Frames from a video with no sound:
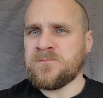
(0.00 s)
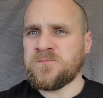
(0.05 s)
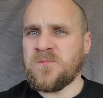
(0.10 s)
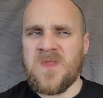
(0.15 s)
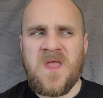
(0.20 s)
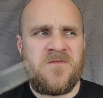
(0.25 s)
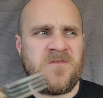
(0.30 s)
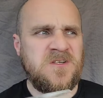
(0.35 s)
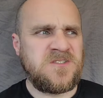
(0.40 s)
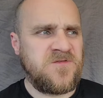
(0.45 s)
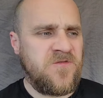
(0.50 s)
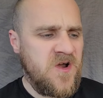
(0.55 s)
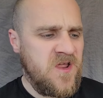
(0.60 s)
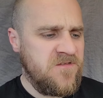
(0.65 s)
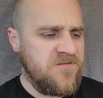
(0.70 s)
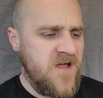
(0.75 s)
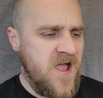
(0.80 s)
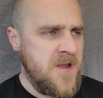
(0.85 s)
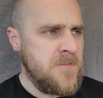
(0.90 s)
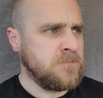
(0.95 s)
everything's very
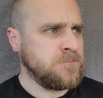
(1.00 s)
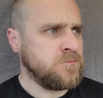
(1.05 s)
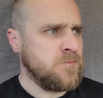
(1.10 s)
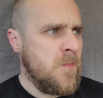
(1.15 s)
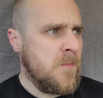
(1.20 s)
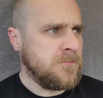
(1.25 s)
fine.